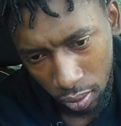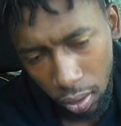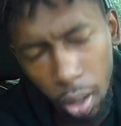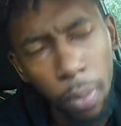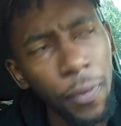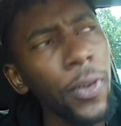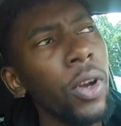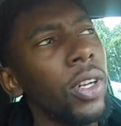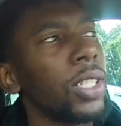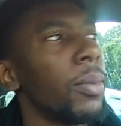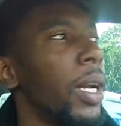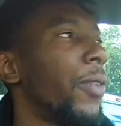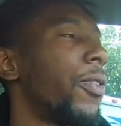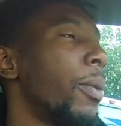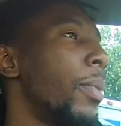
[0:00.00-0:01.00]
Oh, you know
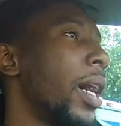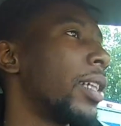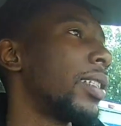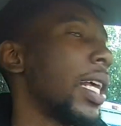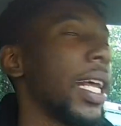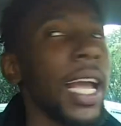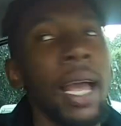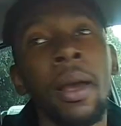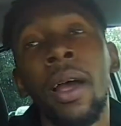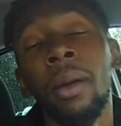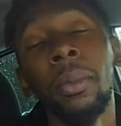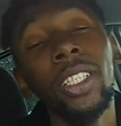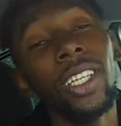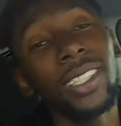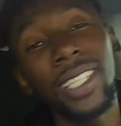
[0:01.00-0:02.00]
somebody from backside guy.
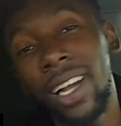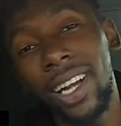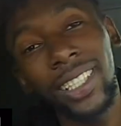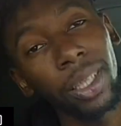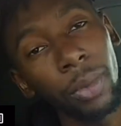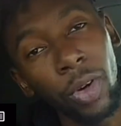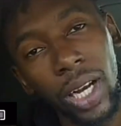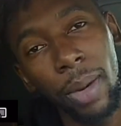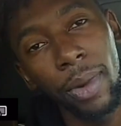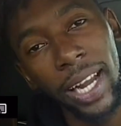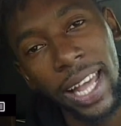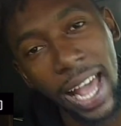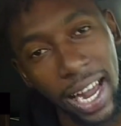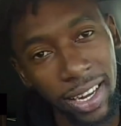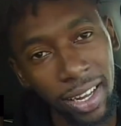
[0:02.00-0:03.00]
But just take a 7 brother
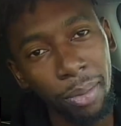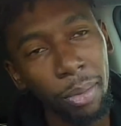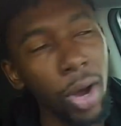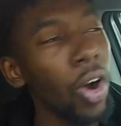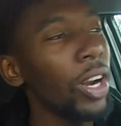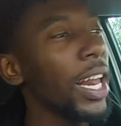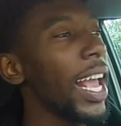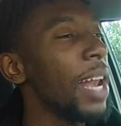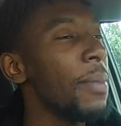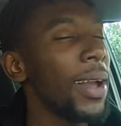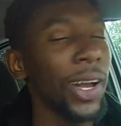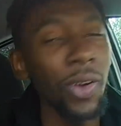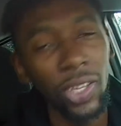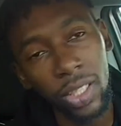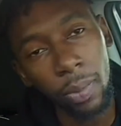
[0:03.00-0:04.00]
Guyana. How the hell am I
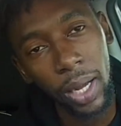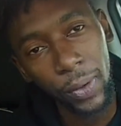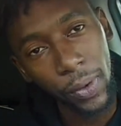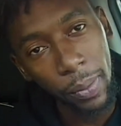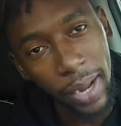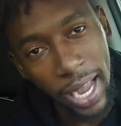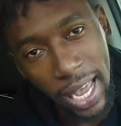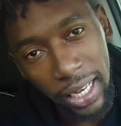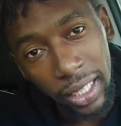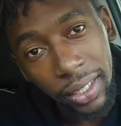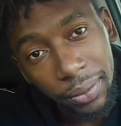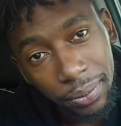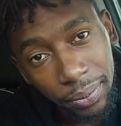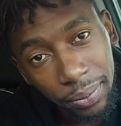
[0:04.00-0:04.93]
gonna know somebody from Guyana?